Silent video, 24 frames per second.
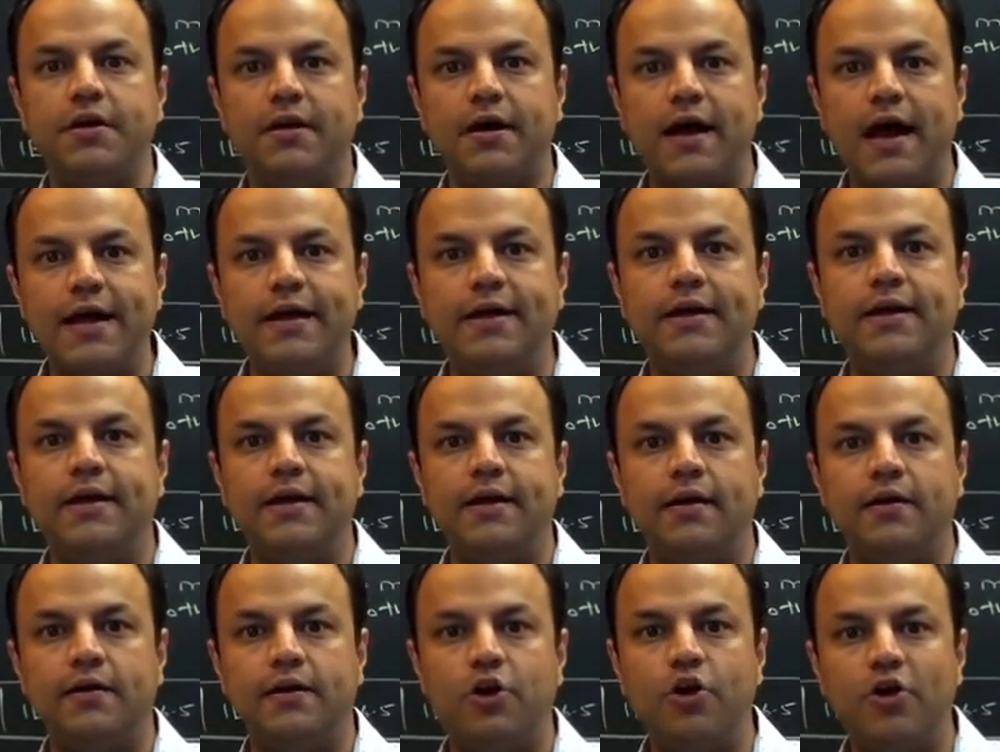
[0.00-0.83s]

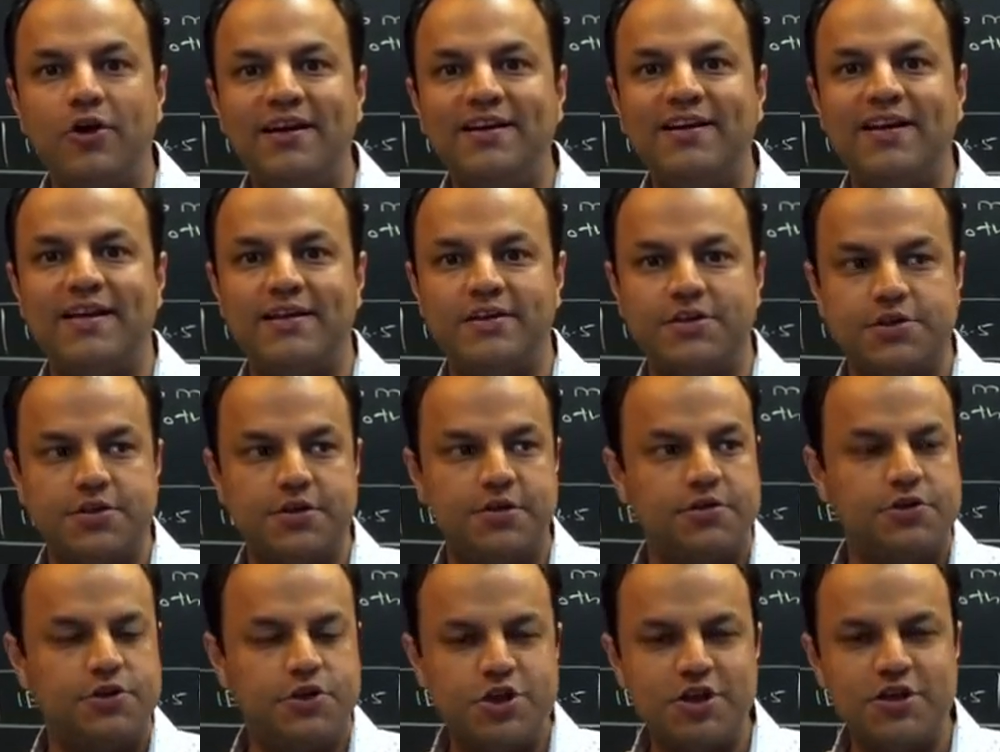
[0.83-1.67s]
idea, your
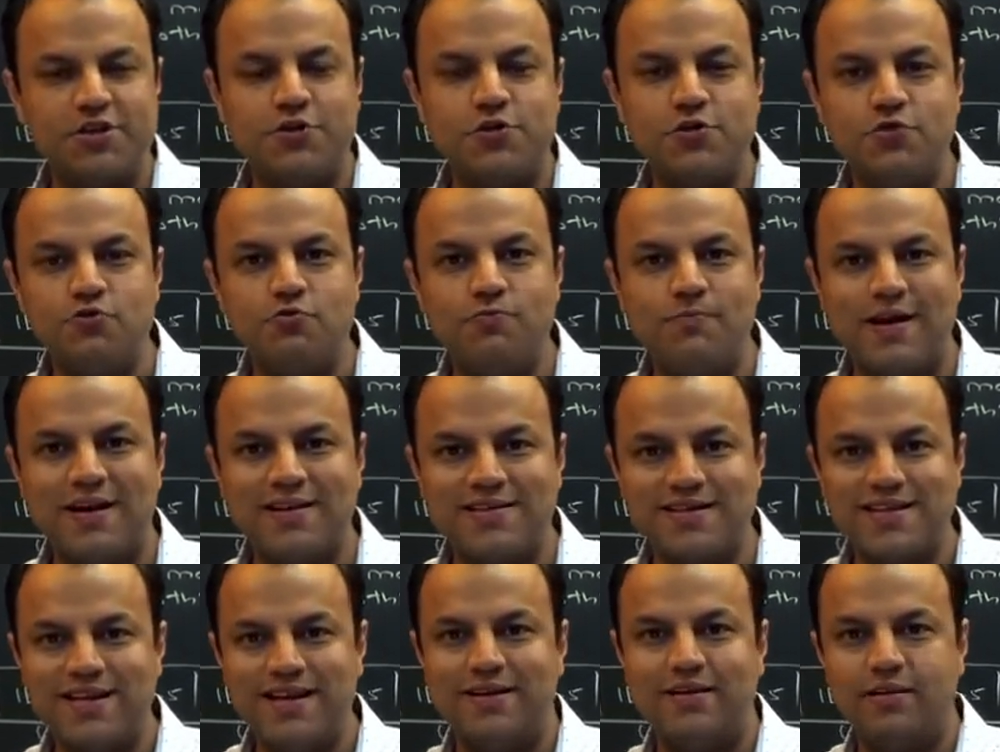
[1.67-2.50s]
intention, just to
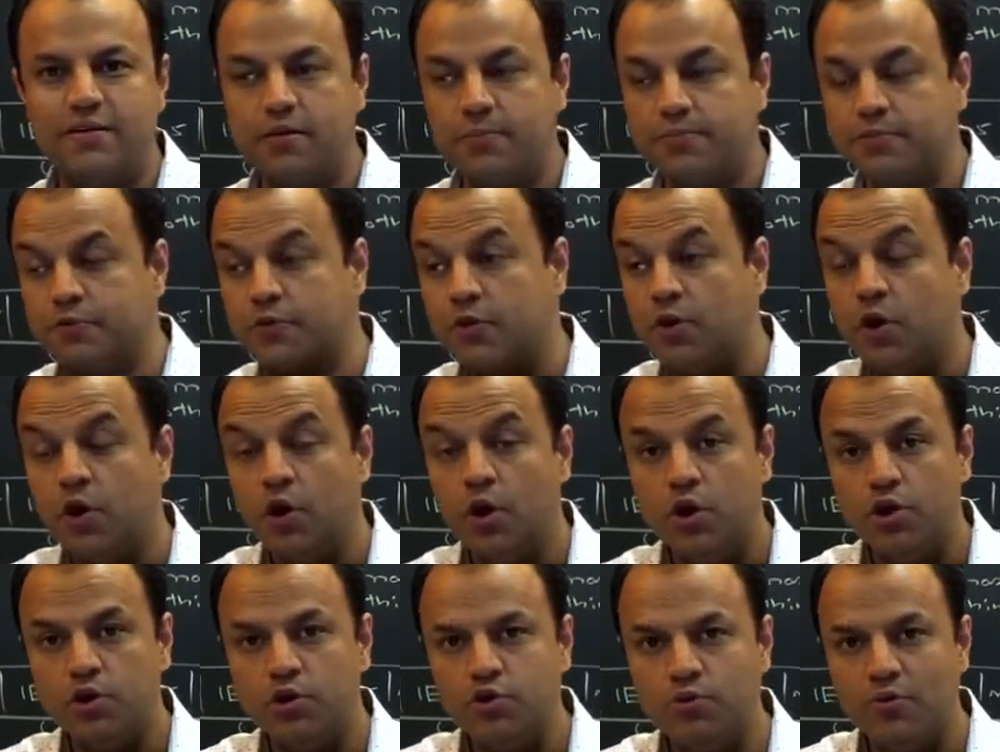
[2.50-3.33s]
mask interrupts.
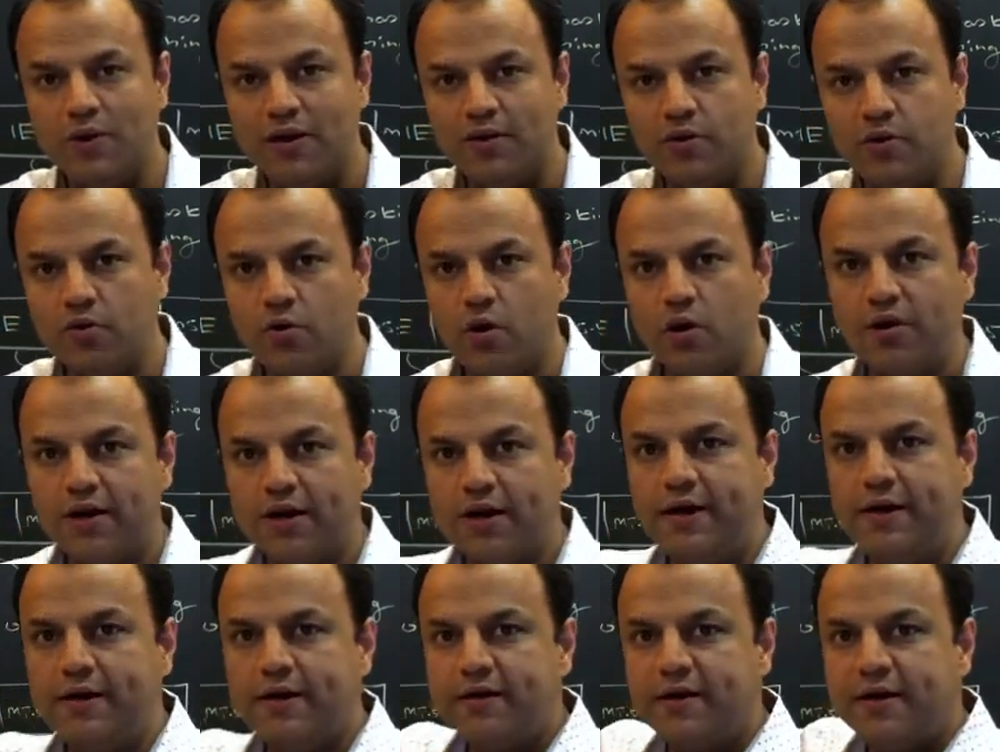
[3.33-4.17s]
You are
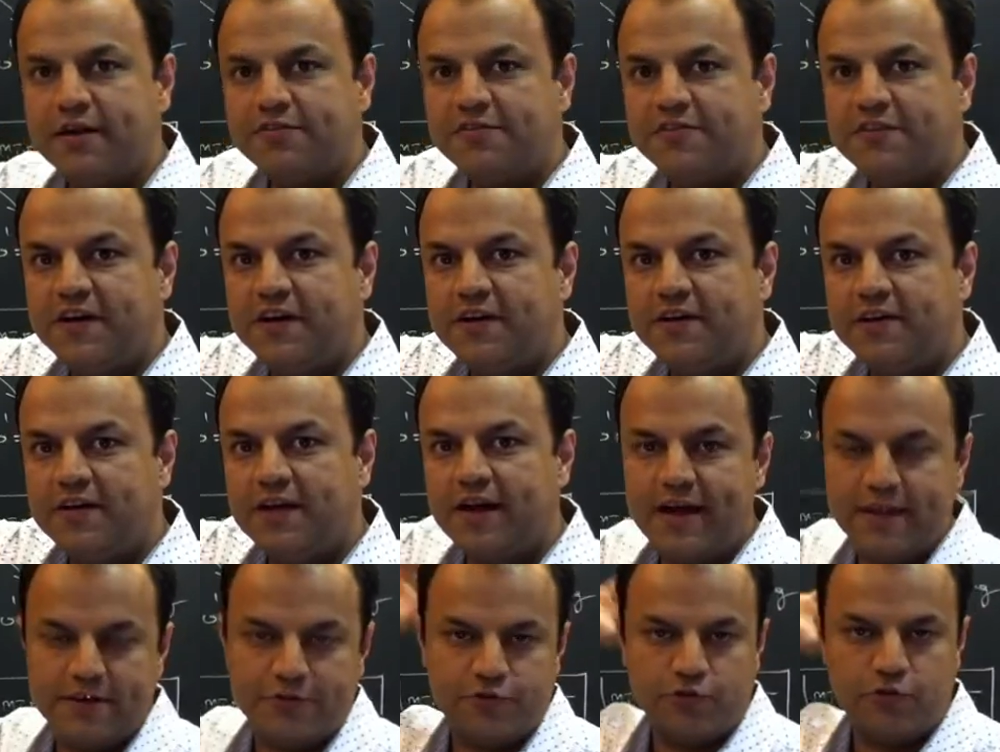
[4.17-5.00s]
not interested in
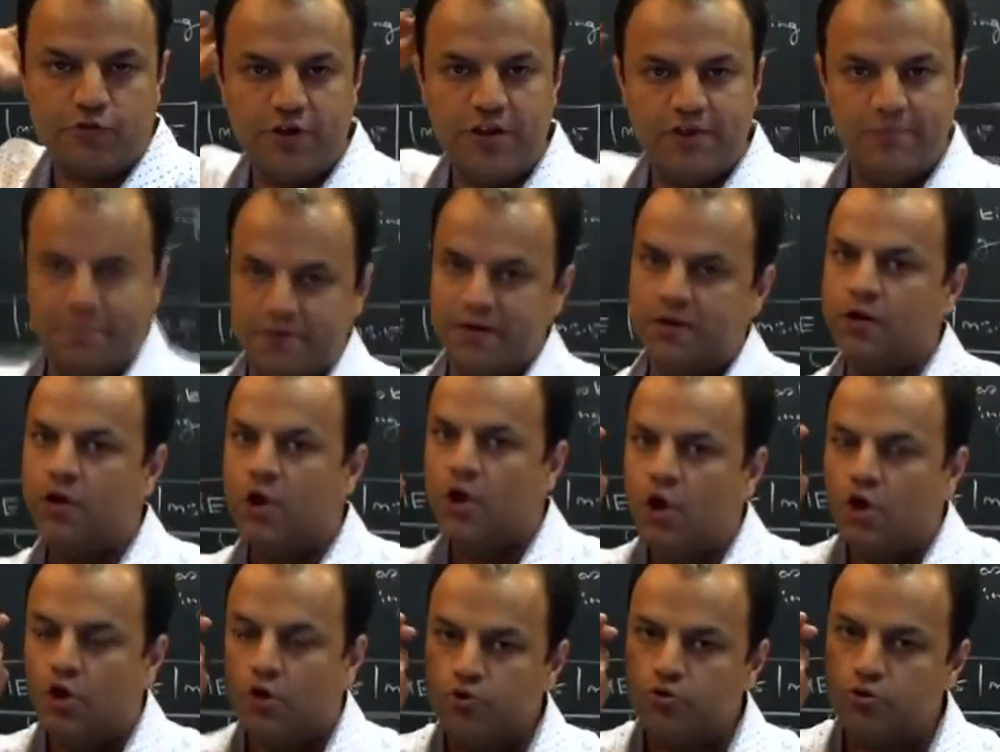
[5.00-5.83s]
the SOD pin,
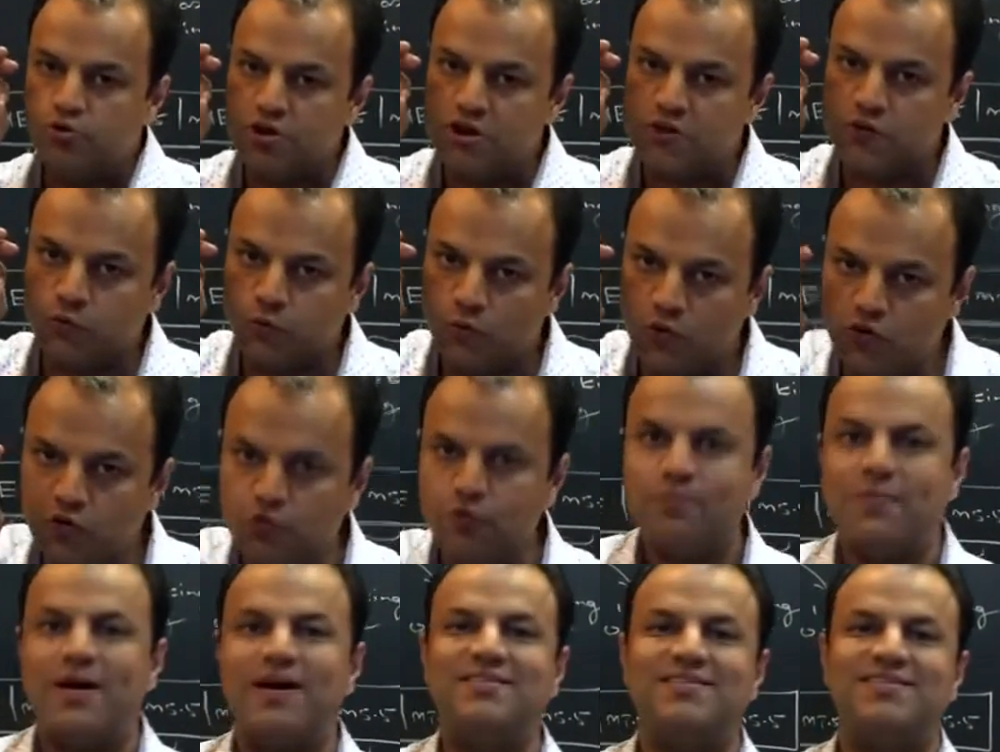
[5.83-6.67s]
you just want
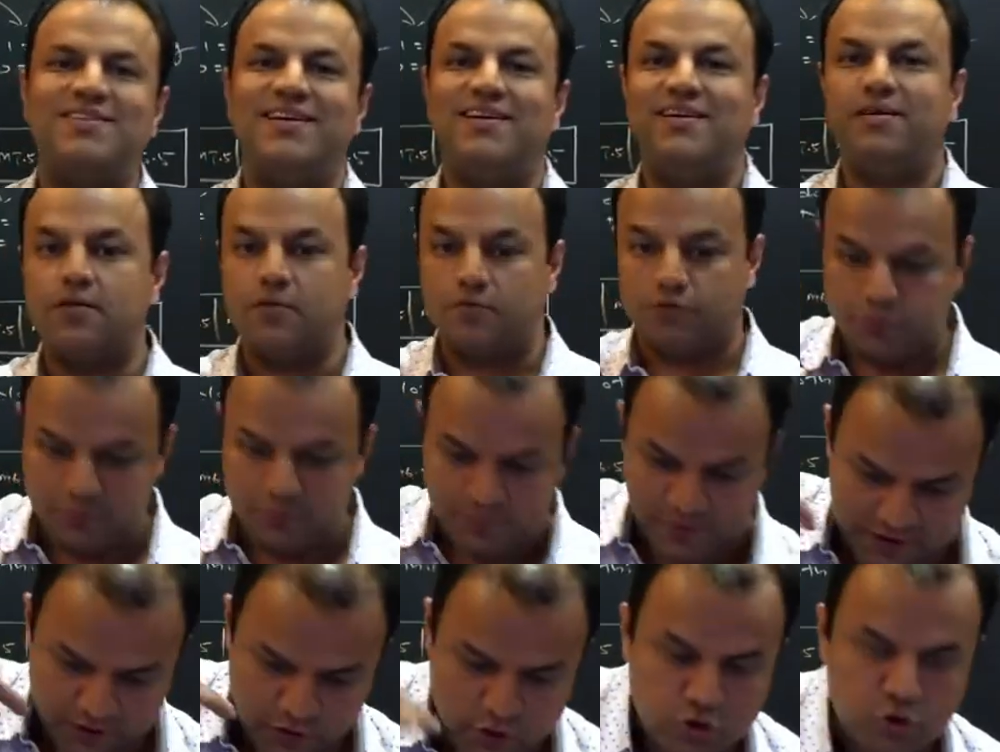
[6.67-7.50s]
to mask interrupts.
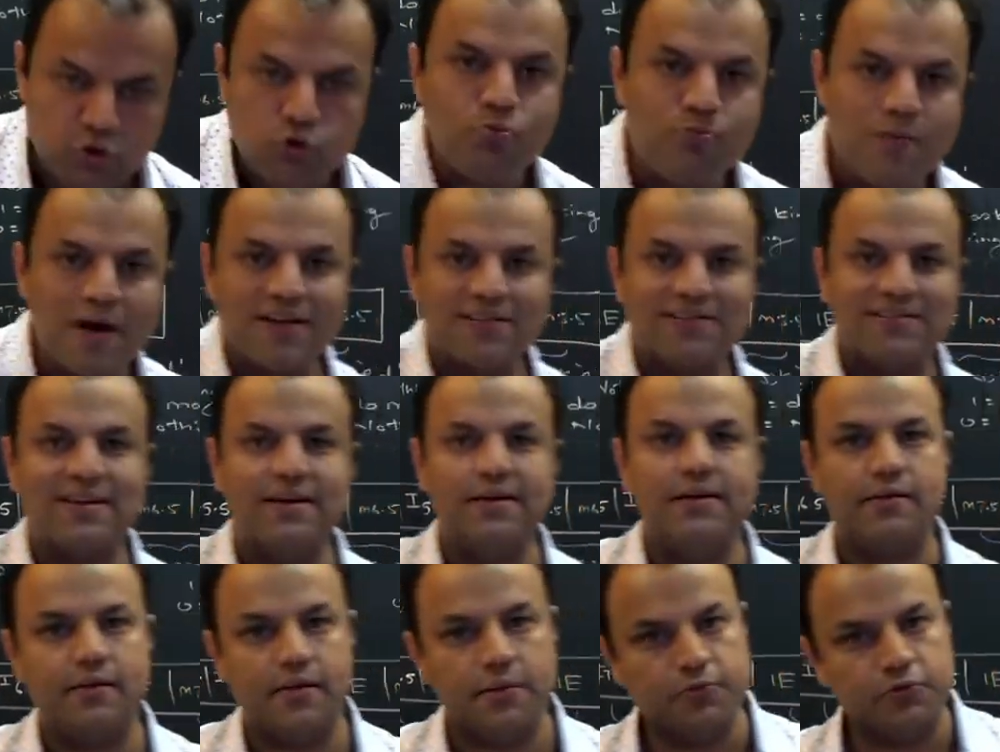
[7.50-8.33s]
But to mask
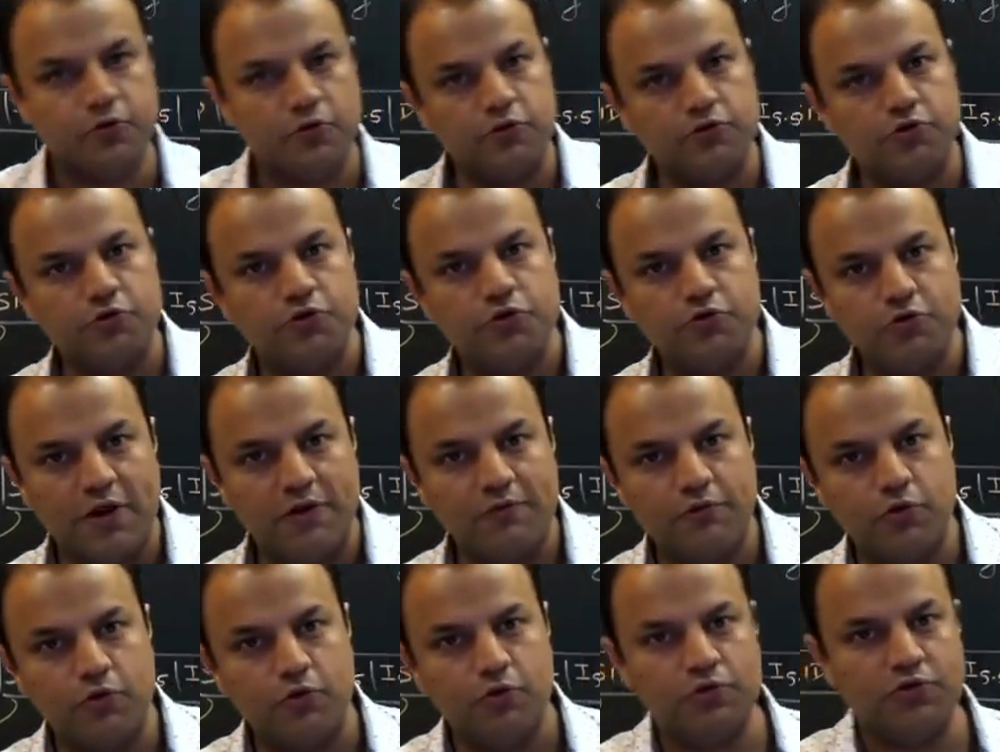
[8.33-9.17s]
interrupts also you
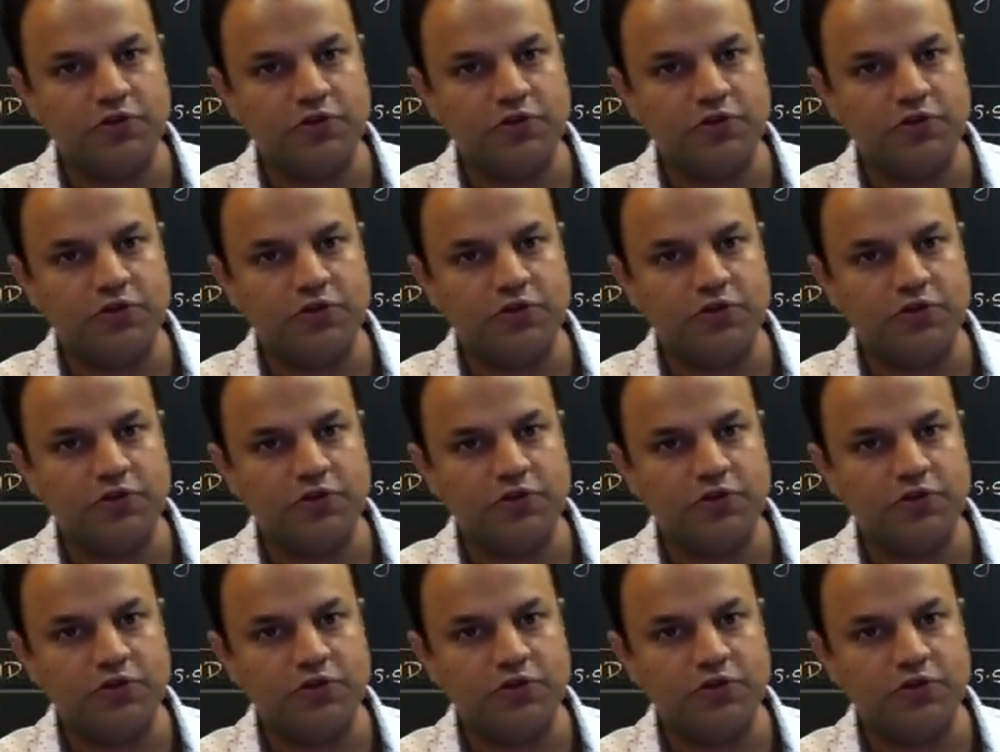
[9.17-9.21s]
have to do